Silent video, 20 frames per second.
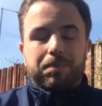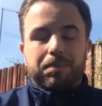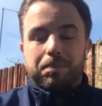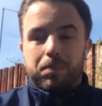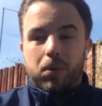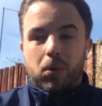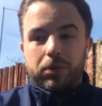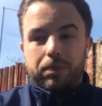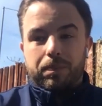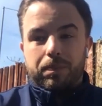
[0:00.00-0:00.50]

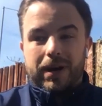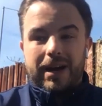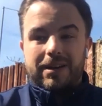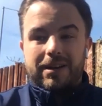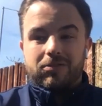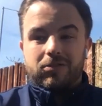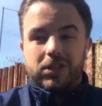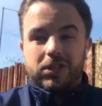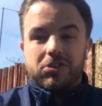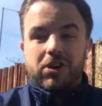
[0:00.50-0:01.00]
both
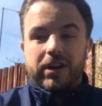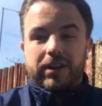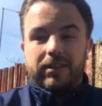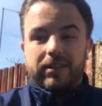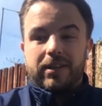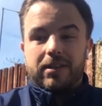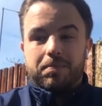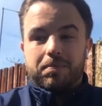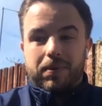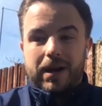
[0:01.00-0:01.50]

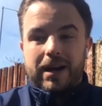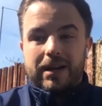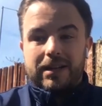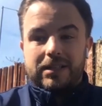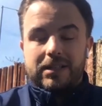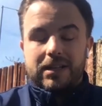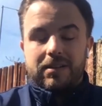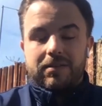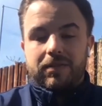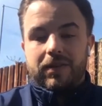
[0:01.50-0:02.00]
restricted
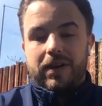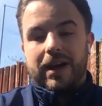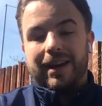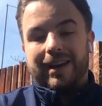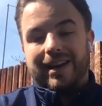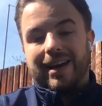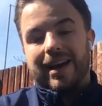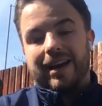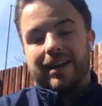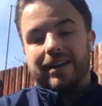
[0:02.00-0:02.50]
passive
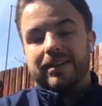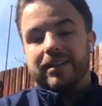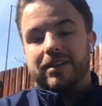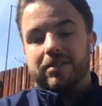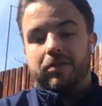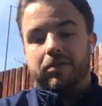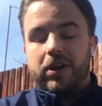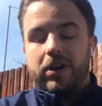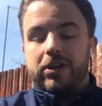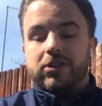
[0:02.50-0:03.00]
and
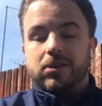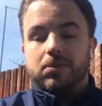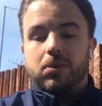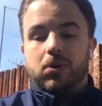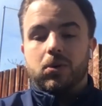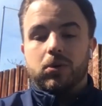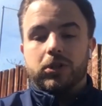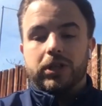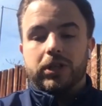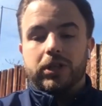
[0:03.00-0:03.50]
active range of
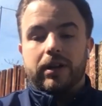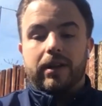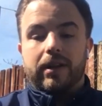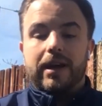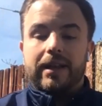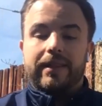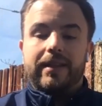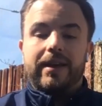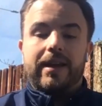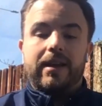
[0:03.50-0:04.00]
motion,
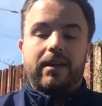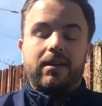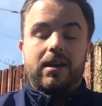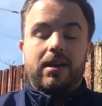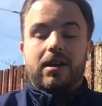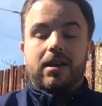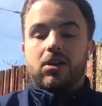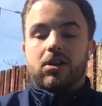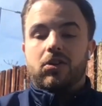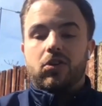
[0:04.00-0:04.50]
and then
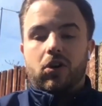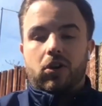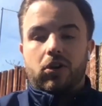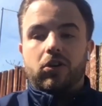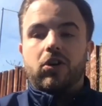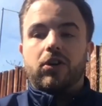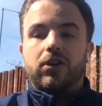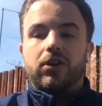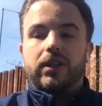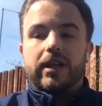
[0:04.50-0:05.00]

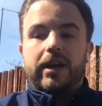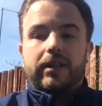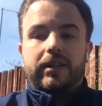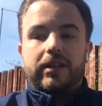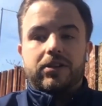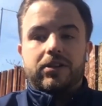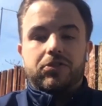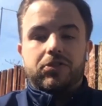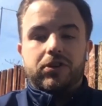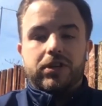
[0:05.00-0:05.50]
non-contact
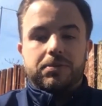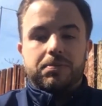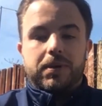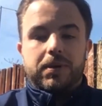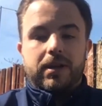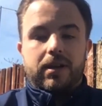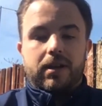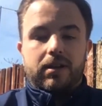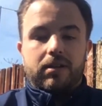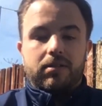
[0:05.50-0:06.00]
injuries
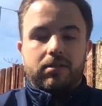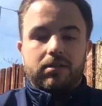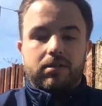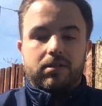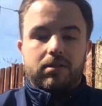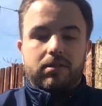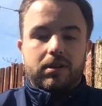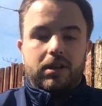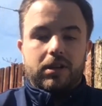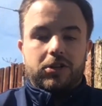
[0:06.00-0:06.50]
being
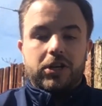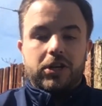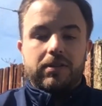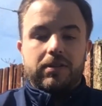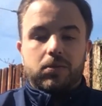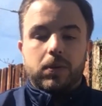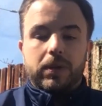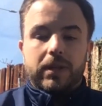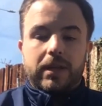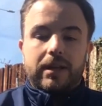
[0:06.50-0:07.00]

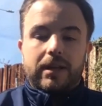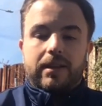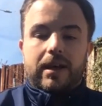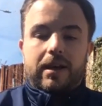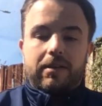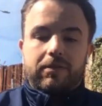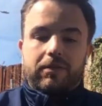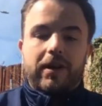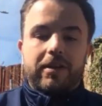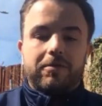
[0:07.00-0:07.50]
achieved within
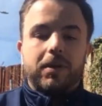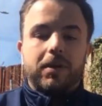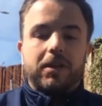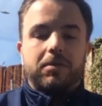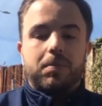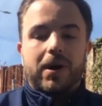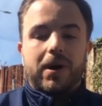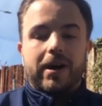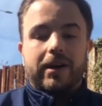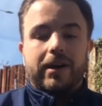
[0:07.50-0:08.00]
that
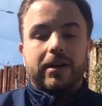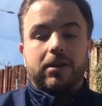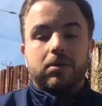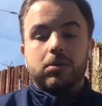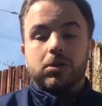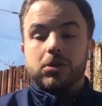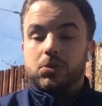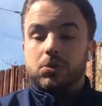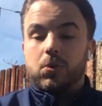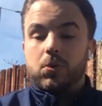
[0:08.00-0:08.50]
5-month bracket,
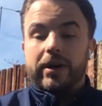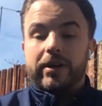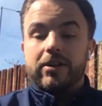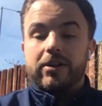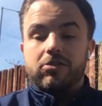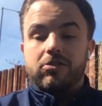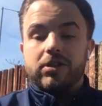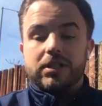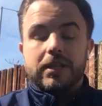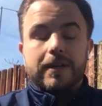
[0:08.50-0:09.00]
which is quite
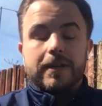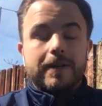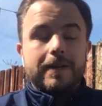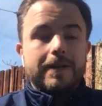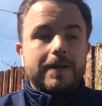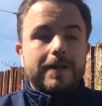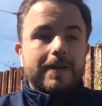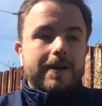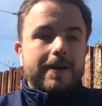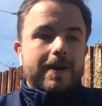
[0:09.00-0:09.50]
interesting.
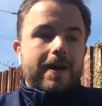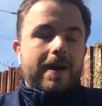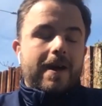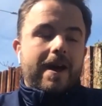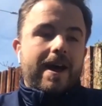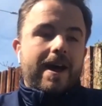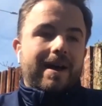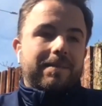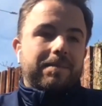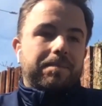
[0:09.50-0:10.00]

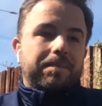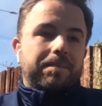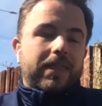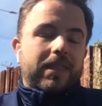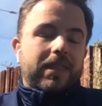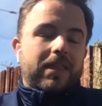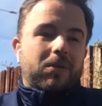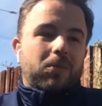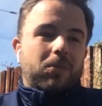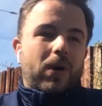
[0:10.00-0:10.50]

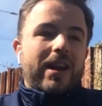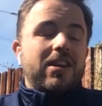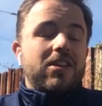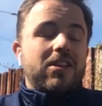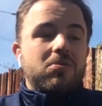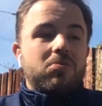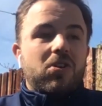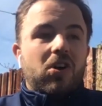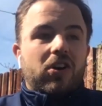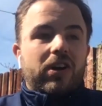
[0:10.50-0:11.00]
When
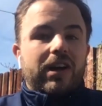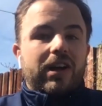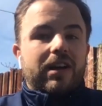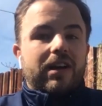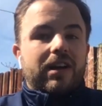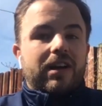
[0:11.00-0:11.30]
you look at